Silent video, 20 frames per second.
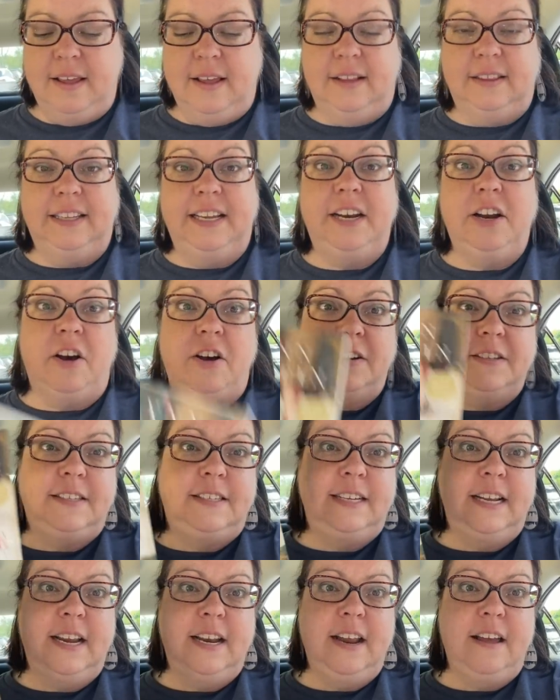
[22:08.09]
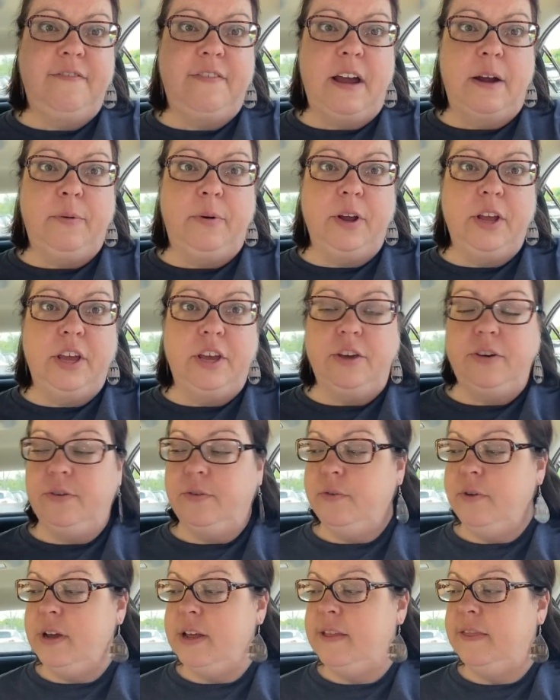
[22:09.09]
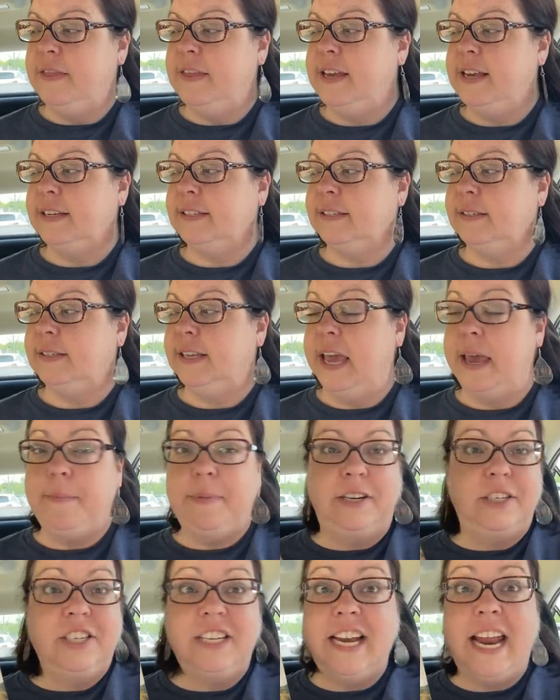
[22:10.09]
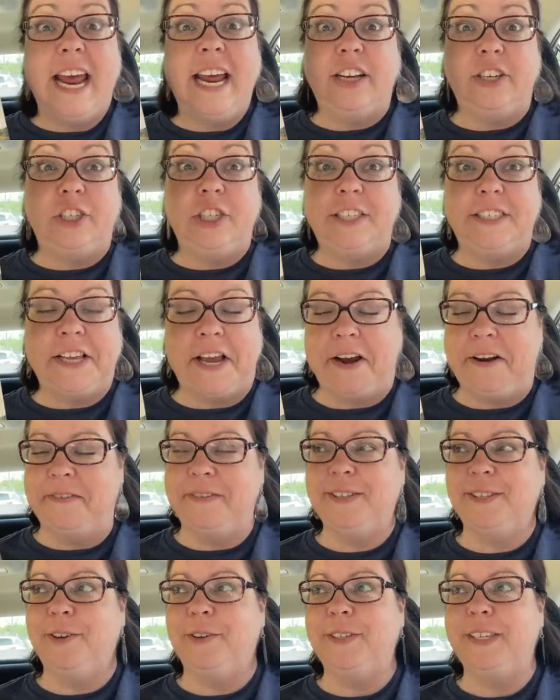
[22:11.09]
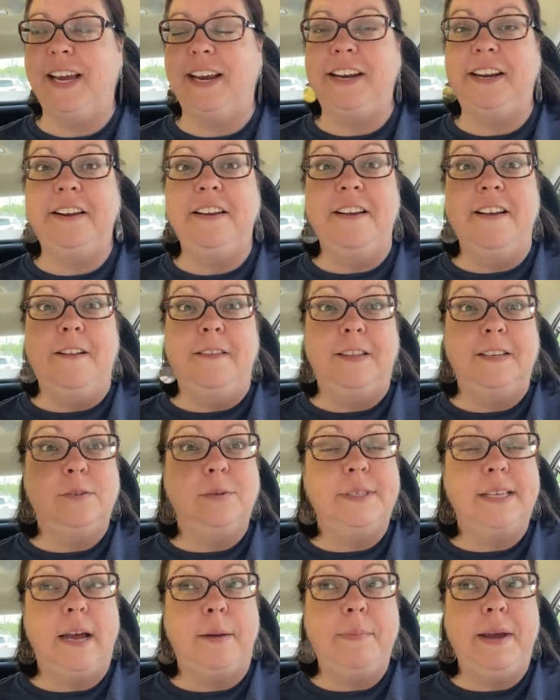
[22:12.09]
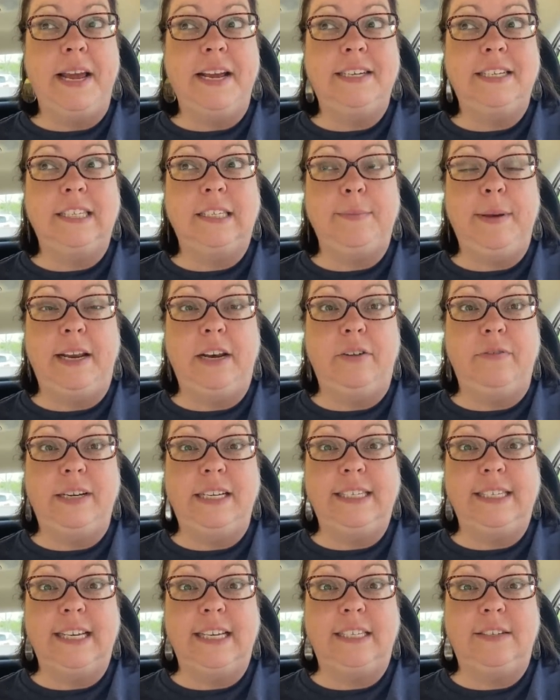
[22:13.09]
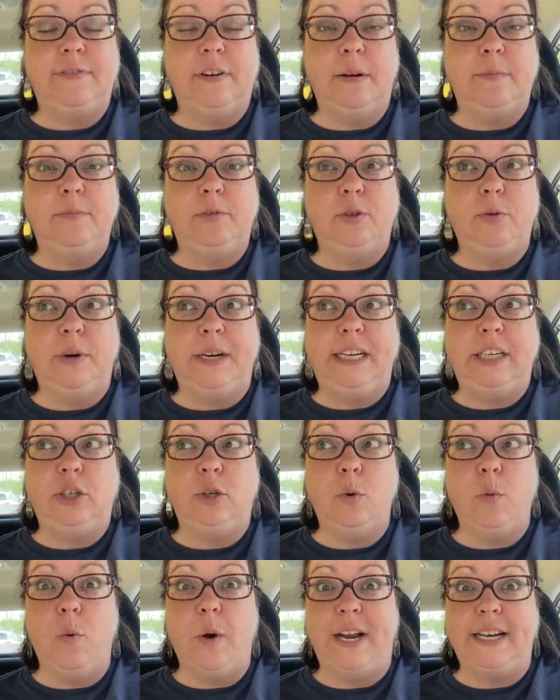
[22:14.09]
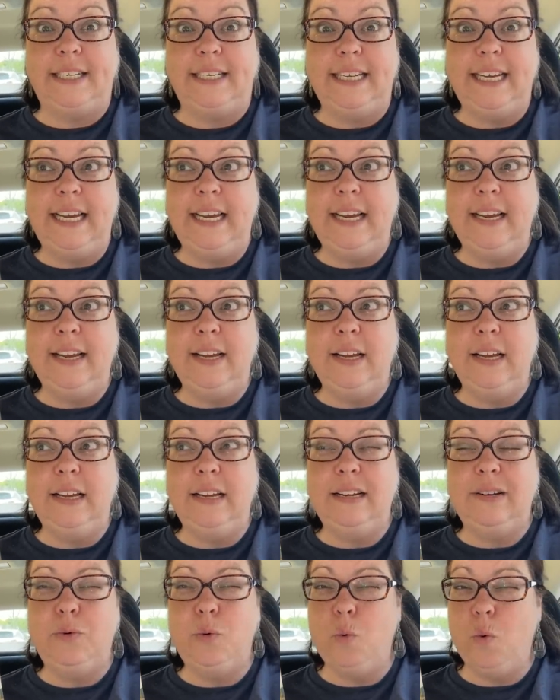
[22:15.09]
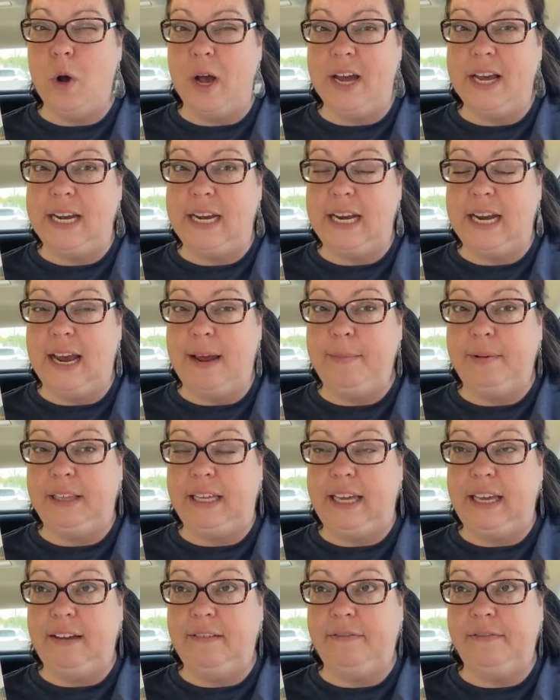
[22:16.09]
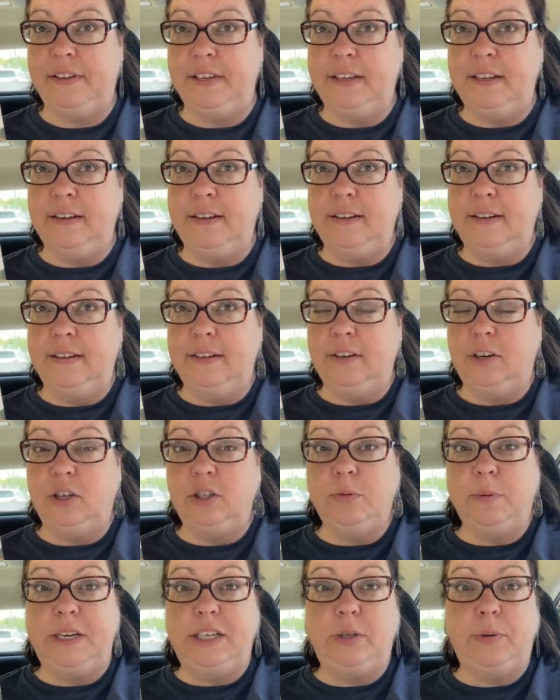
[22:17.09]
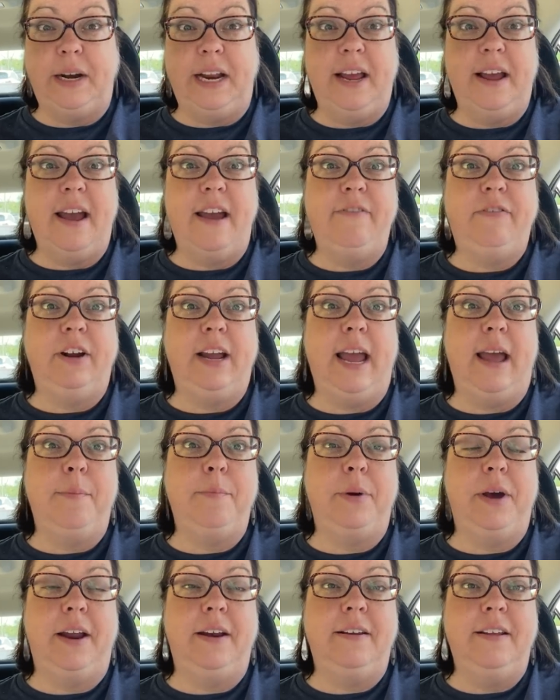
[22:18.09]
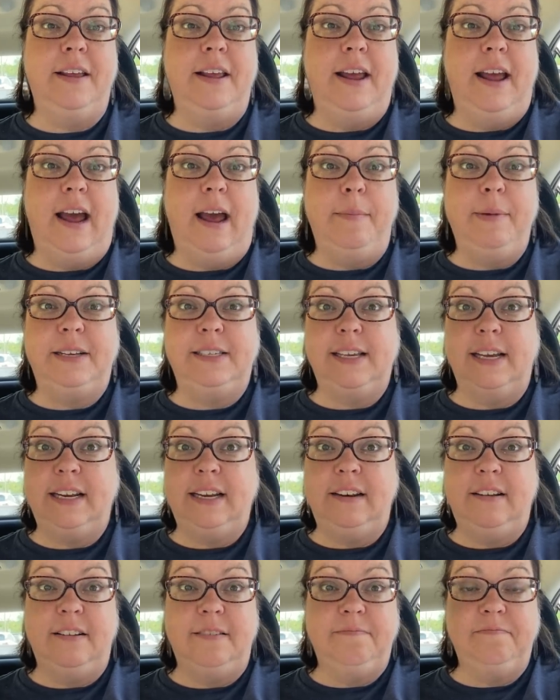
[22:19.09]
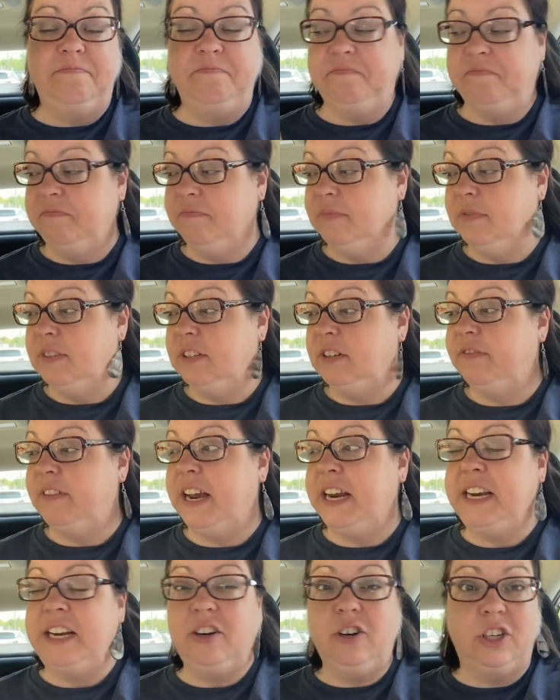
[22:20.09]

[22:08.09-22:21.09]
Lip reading: Lynn Austin, If I Were You, this came in today, she said. I was so excited. This was on my anticipated reads list from 2021, I believe, or 2020, I forget, but I'm excited to find it.